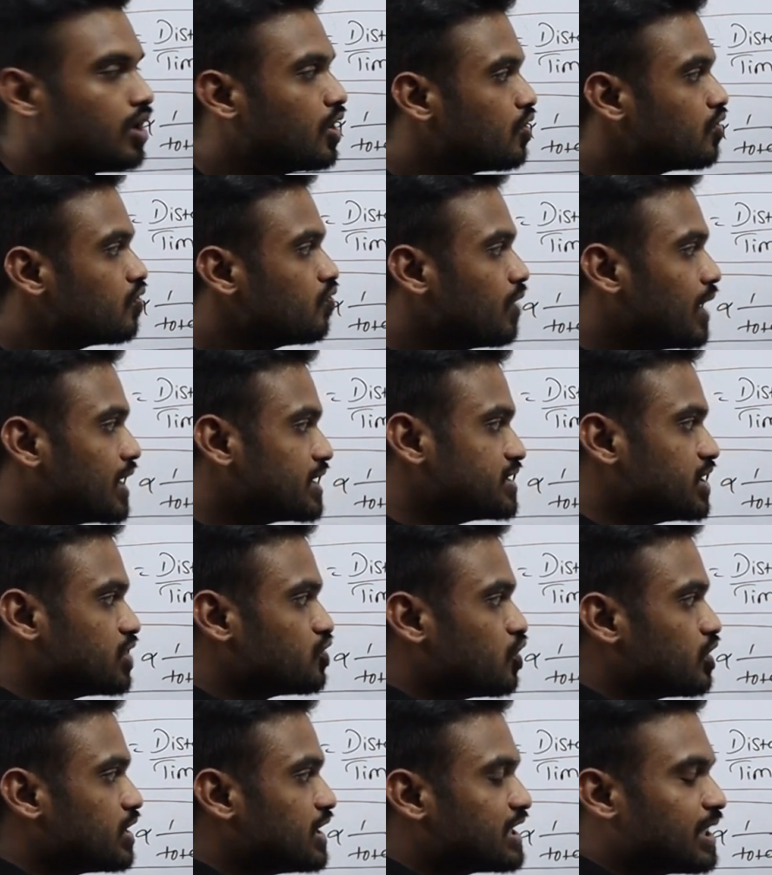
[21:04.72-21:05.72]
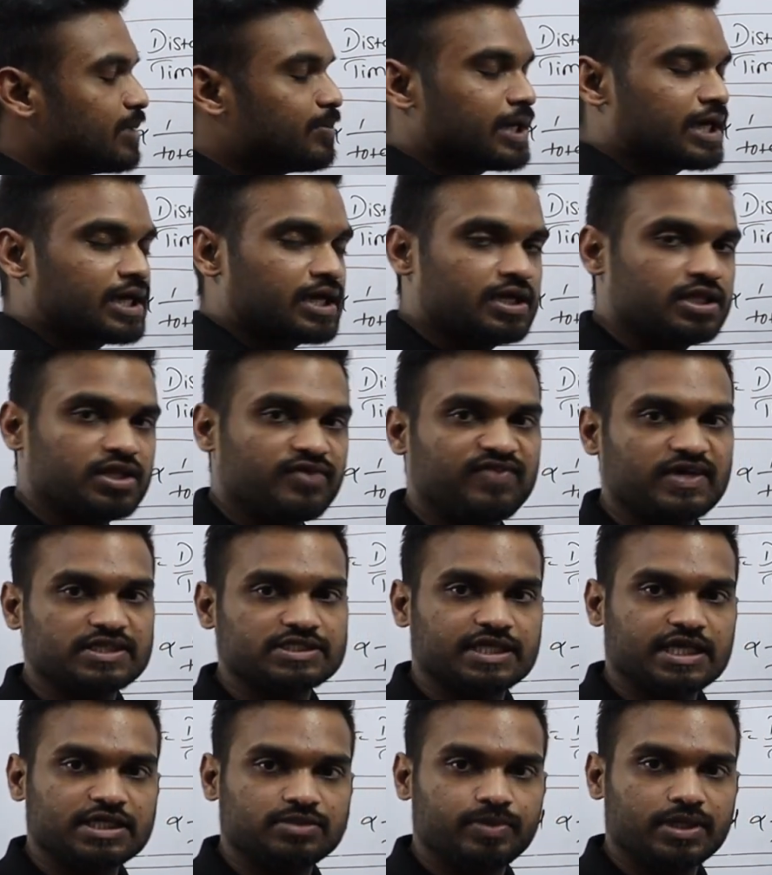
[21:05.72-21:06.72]
now what is the total time taken in the
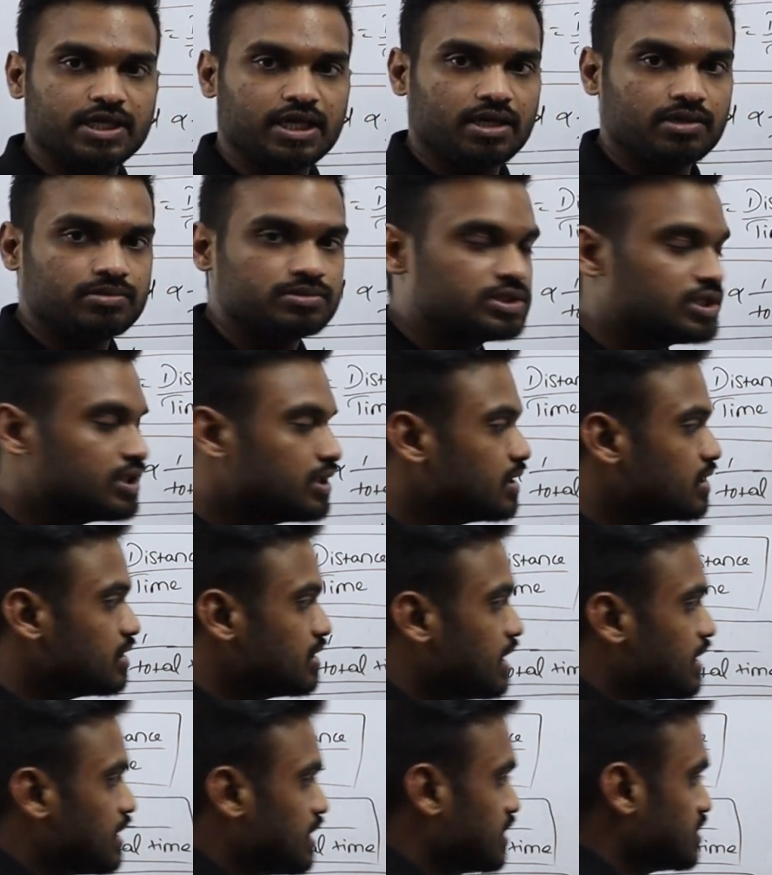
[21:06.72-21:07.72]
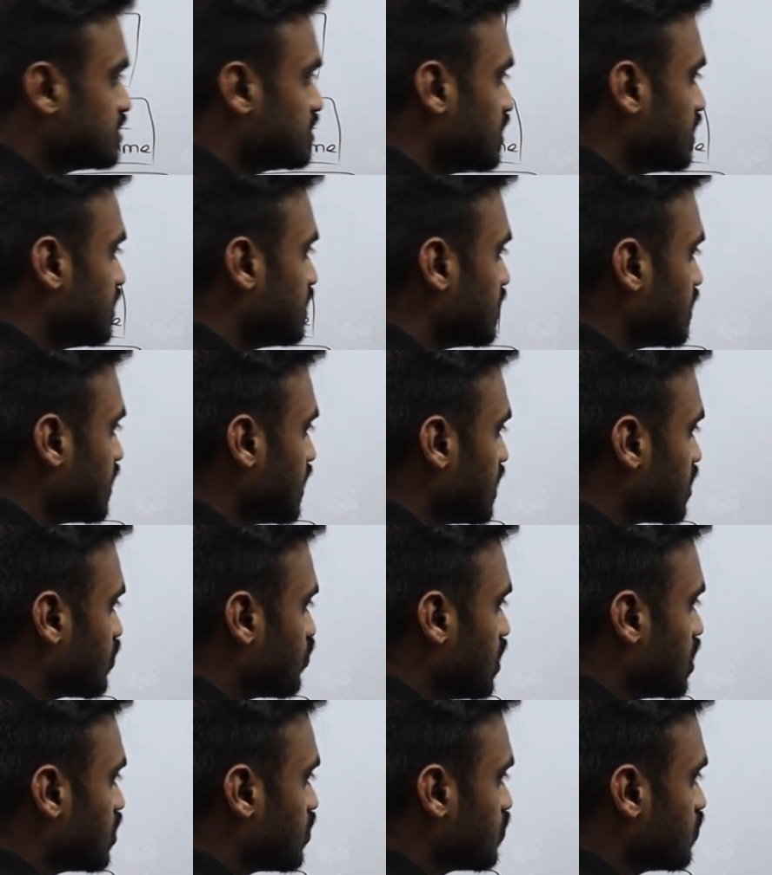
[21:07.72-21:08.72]
first case becomes, that is t
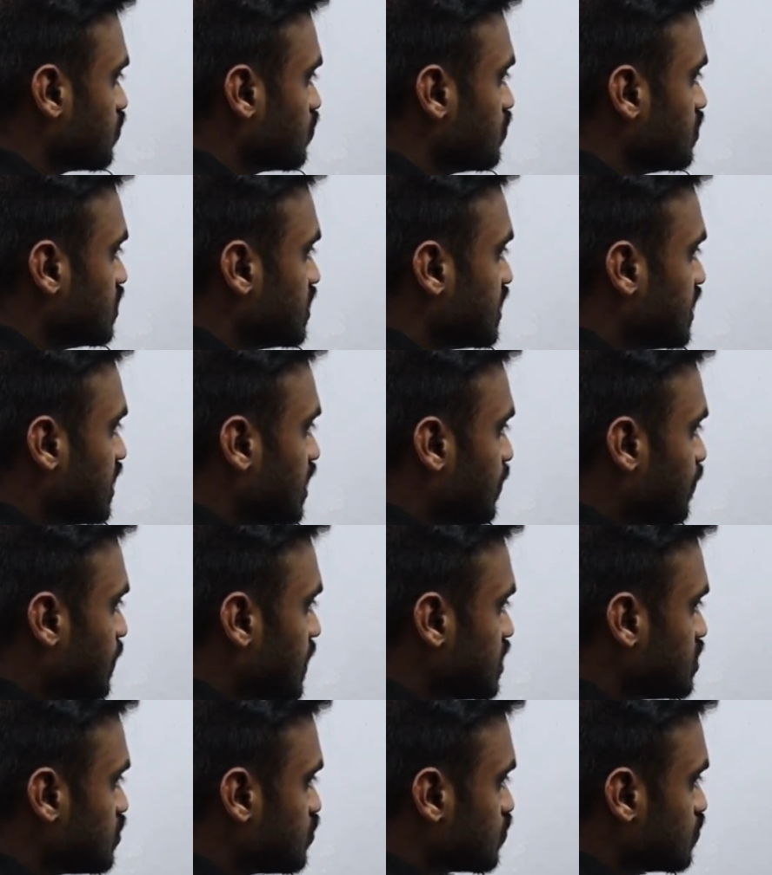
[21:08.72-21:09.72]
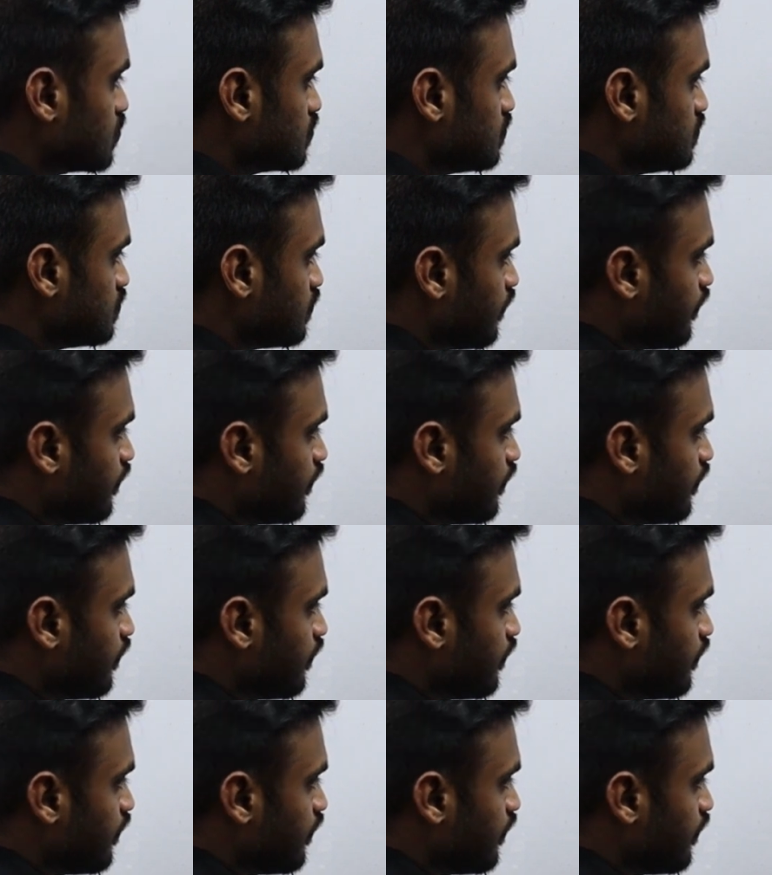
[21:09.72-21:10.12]
equal to t plus 2,